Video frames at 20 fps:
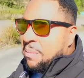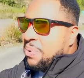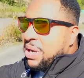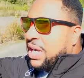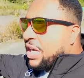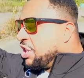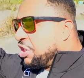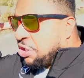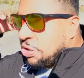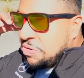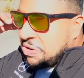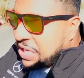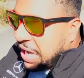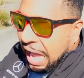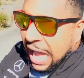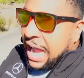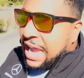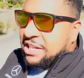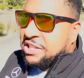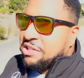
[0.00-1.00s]
because you
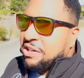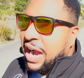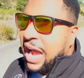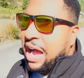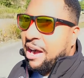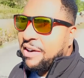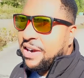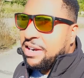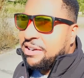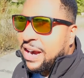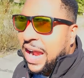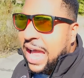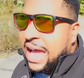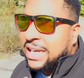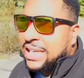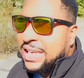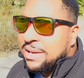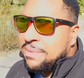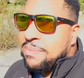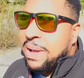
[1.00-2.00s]
guys are out here
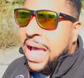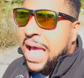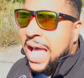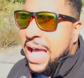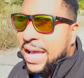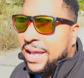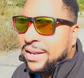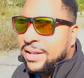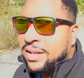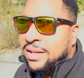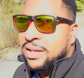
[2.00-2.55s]
acting bad.